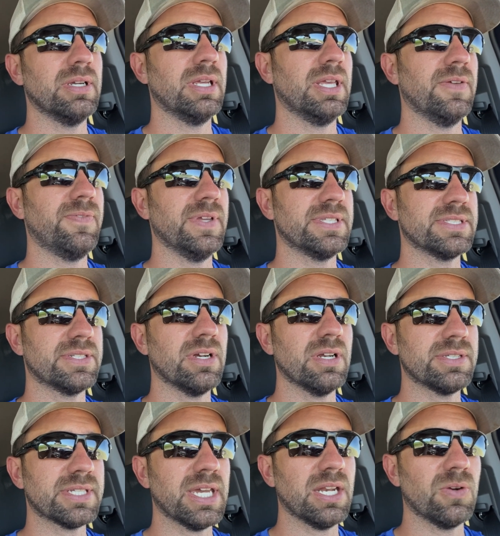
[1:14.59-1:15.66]
if it
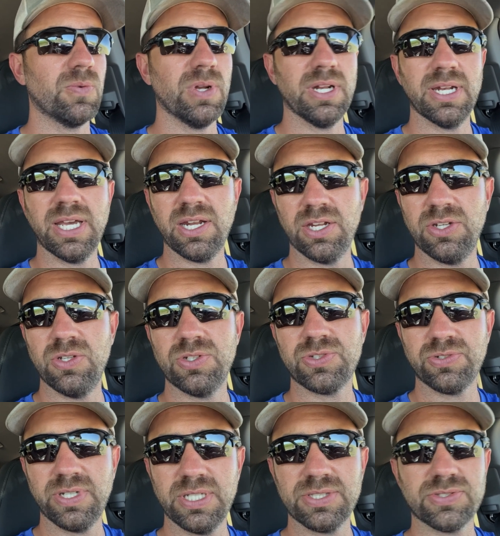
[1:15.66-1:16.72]
starts kind of running out of
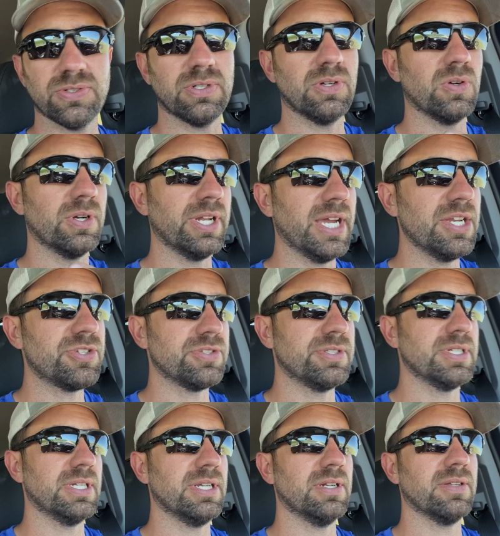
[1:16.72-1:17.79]
nutrients or
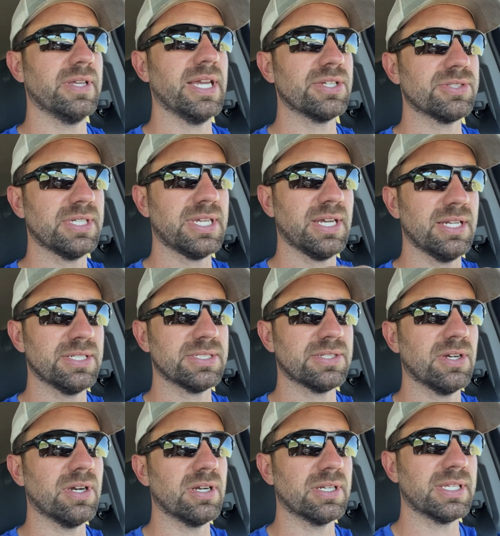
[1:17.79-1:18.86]
nitrogen, it'll actually kind of
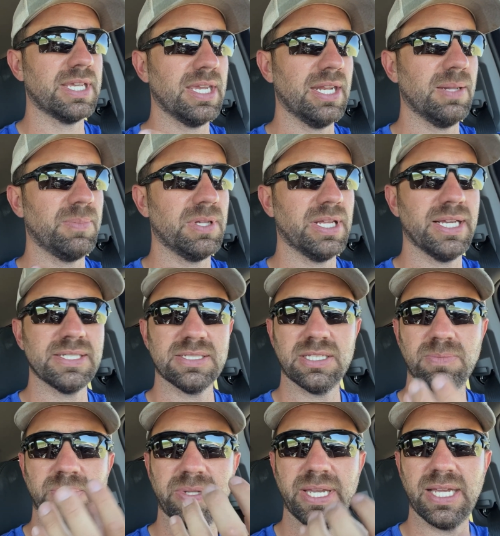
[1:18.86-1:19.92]
start cannibalizing the
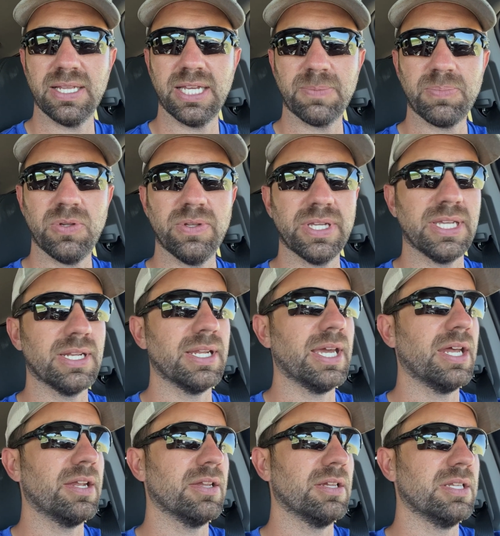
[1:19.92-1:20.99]
plant, like pulling it
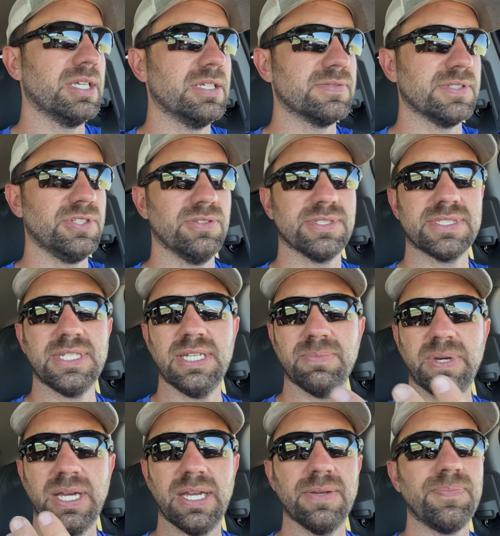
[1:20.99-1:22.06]
out of the leaves. And you'll see it
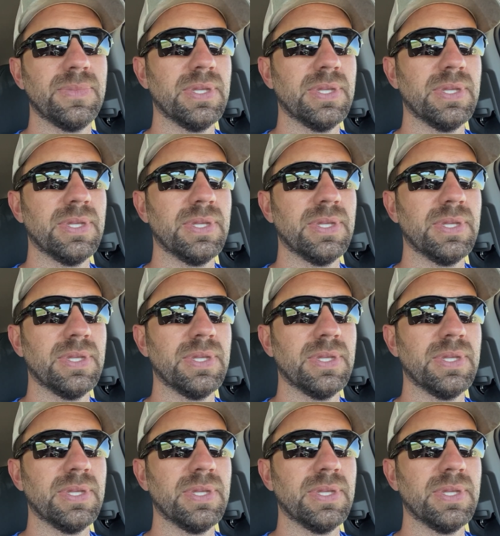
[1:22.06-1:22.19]
by